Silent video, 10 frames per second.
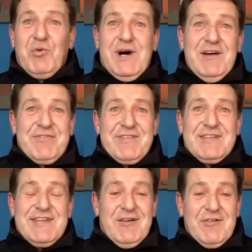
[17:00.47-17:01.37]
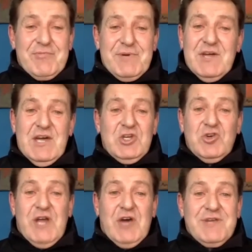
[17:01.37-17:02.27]
wife tells me,
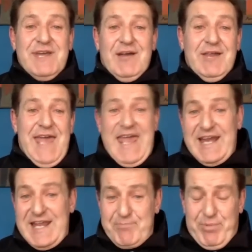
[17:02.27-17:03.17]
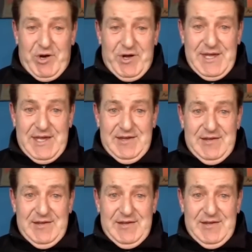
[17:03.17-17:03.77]
You don't tell anybody